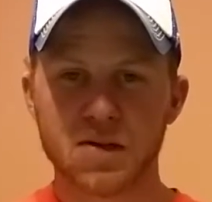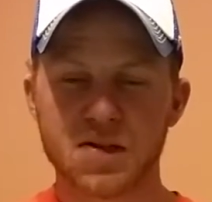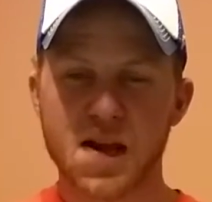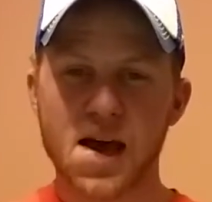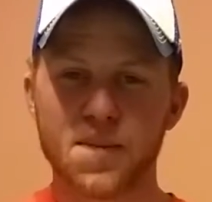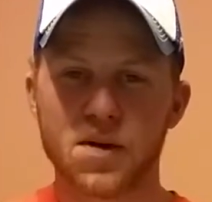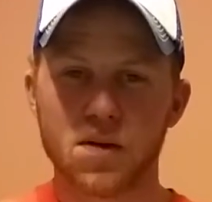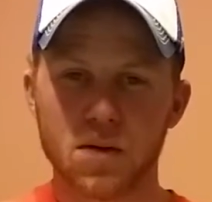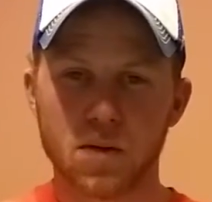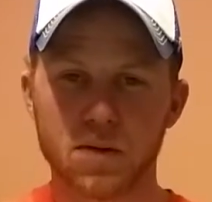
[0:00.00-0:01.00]
snappy
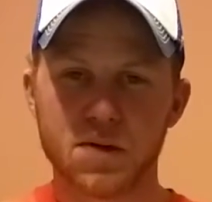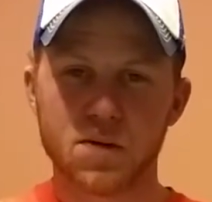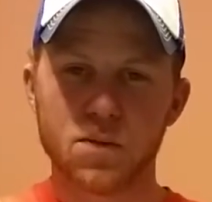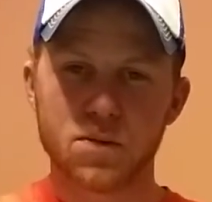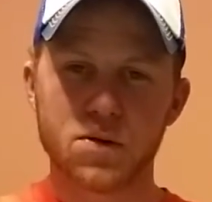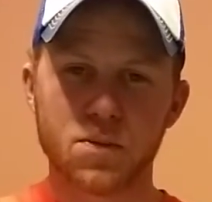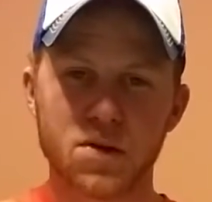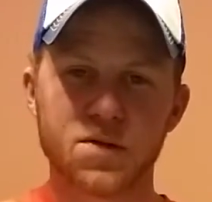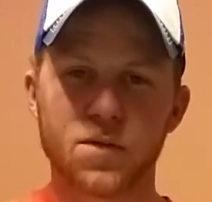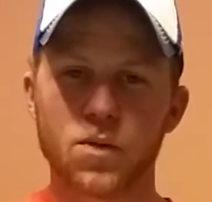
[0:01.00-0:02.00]
or too
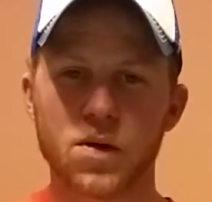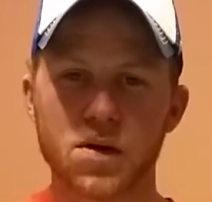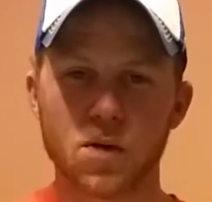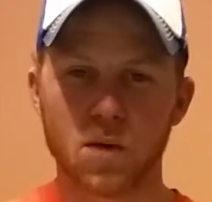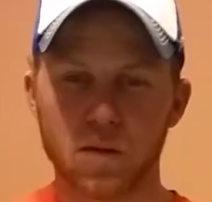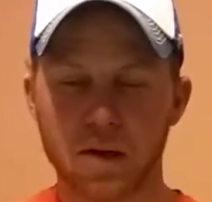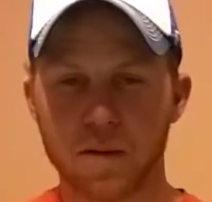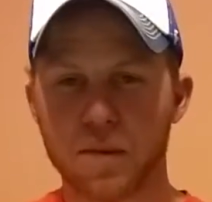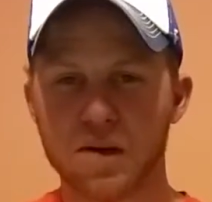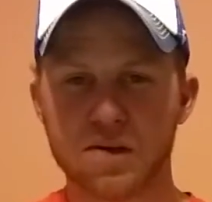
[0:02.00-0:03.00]
much of a recoil in
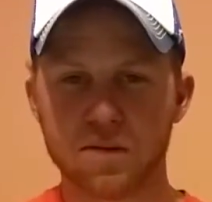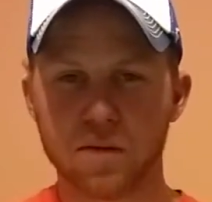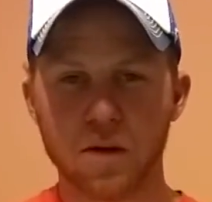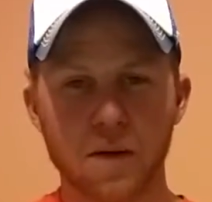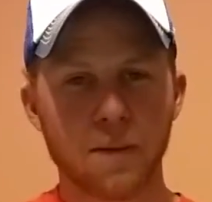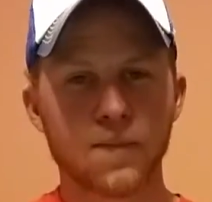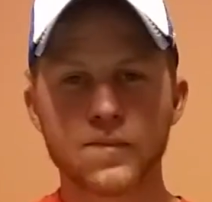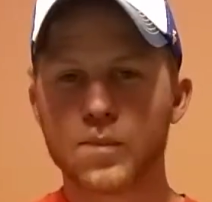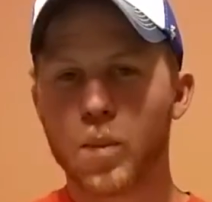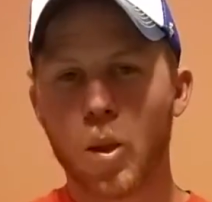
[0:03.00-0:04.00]
a pistol,
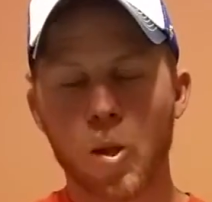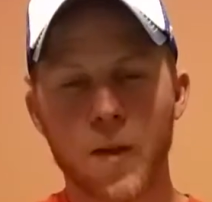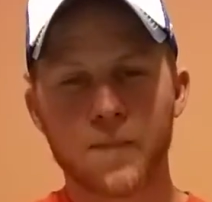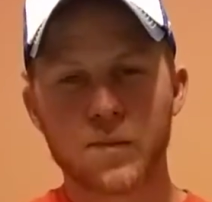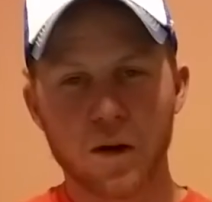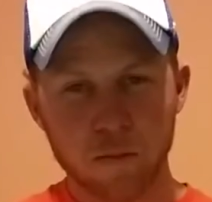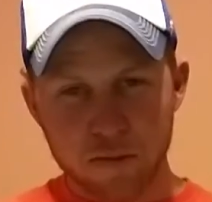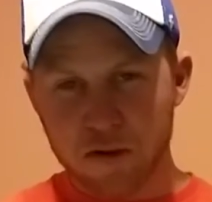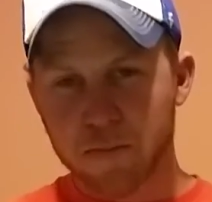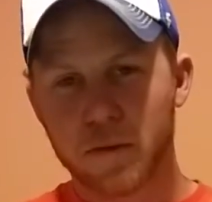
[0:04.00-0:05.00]

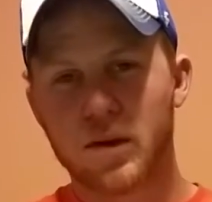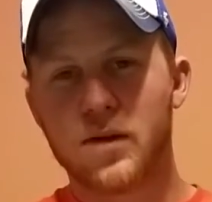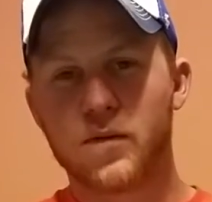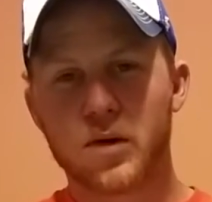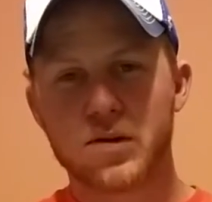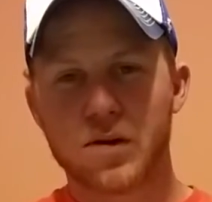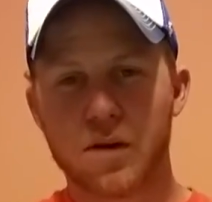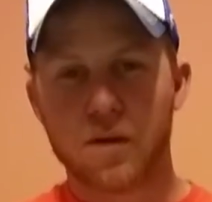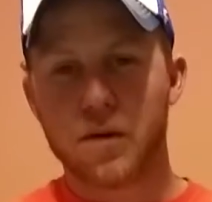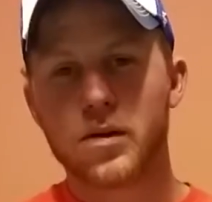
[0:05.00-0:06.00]
don't just believe what you
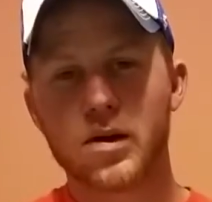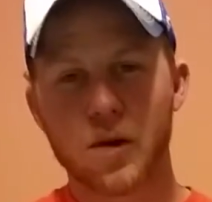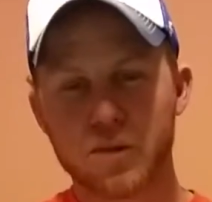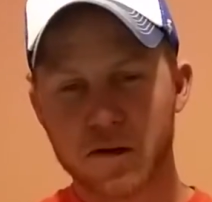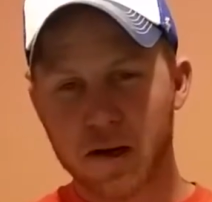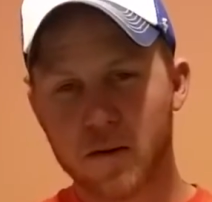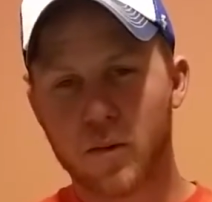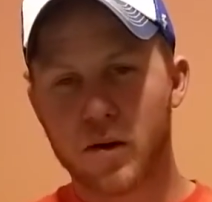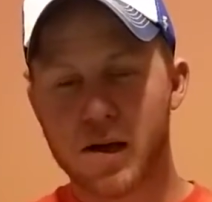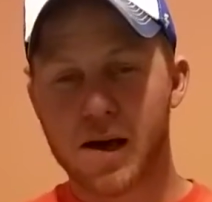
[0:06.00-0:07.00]
hear. Go check
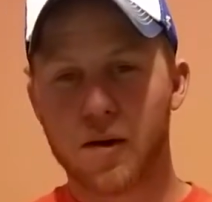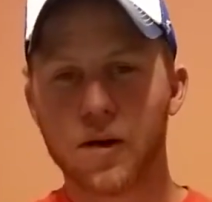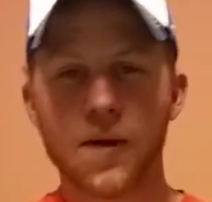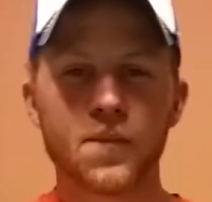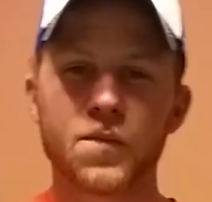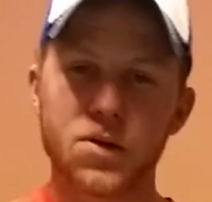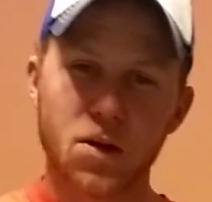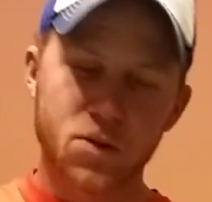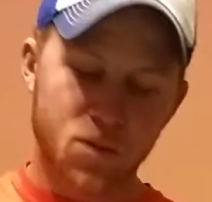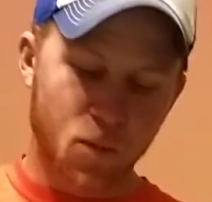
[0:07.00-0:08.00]
one out. If you
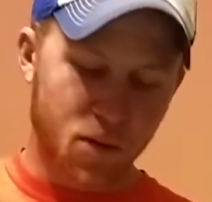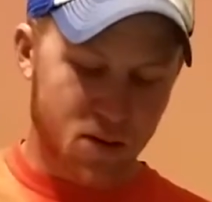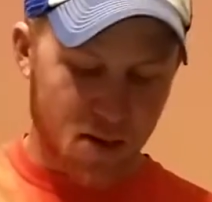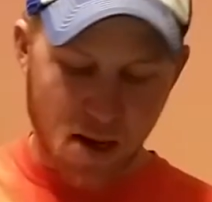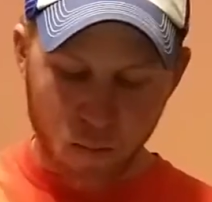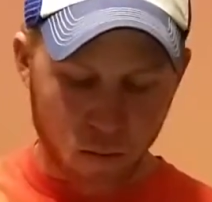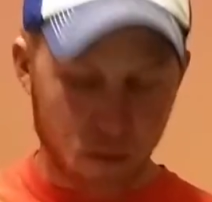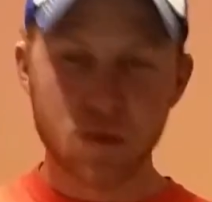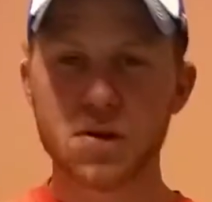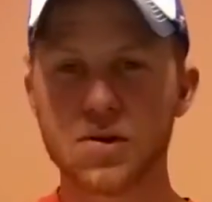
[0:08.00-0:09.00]
know someone that's got
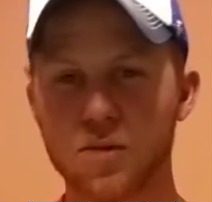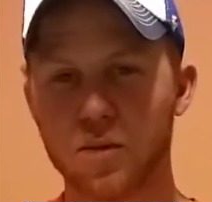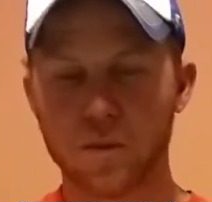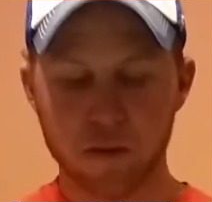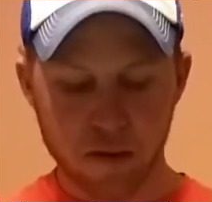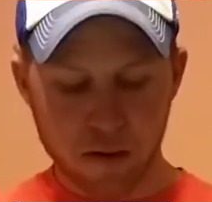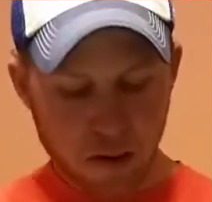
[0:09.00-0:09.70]
one, shoot one.